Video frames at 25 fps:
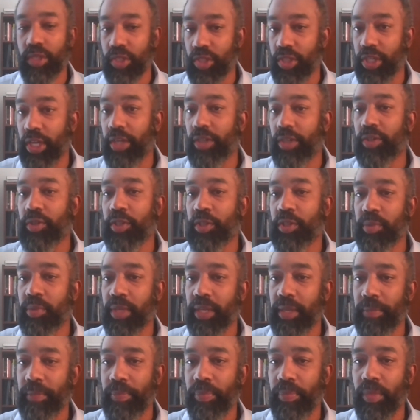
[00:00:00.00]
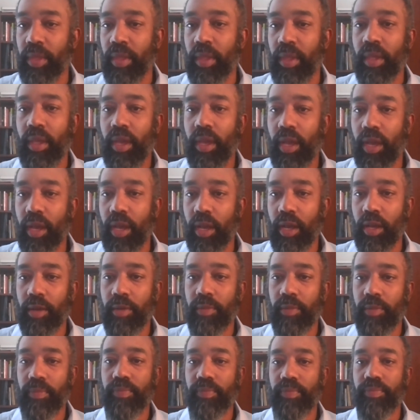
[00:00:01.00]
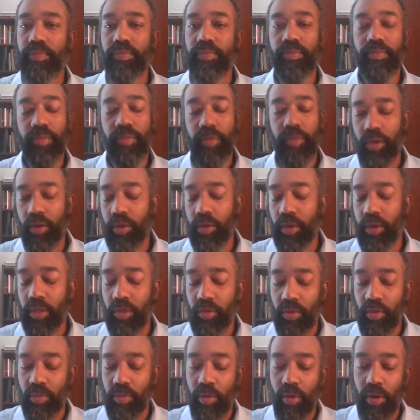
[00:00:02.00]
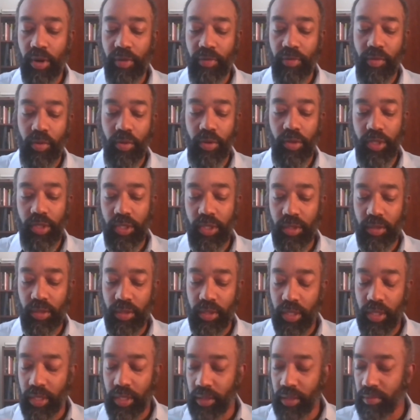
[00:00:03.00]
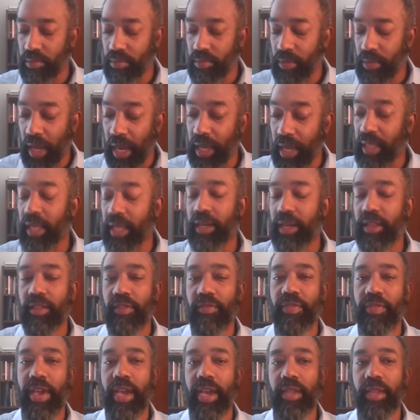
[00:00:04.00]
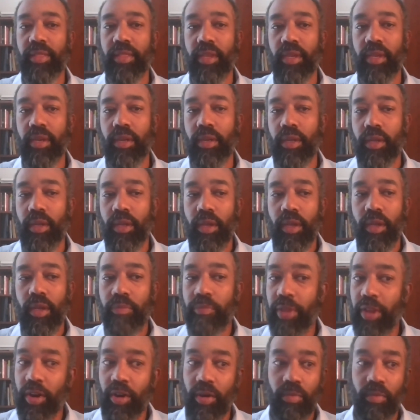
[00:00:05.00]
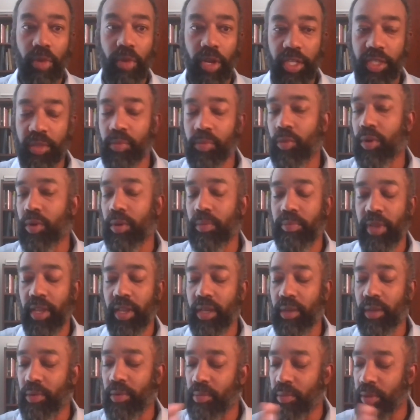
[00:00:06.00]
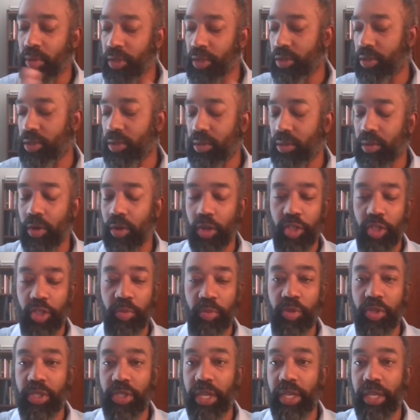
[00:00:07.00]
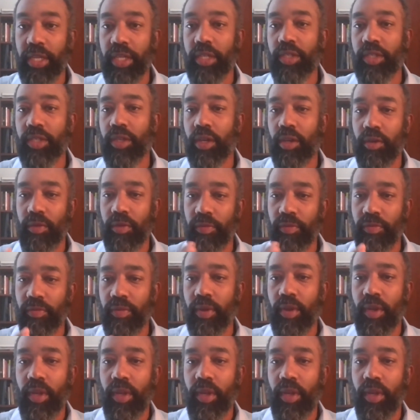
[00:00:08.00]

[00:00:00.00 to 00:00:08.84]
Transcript: gender split. In the report, of course, it highlighted the fact that men are make up a much larger percentage of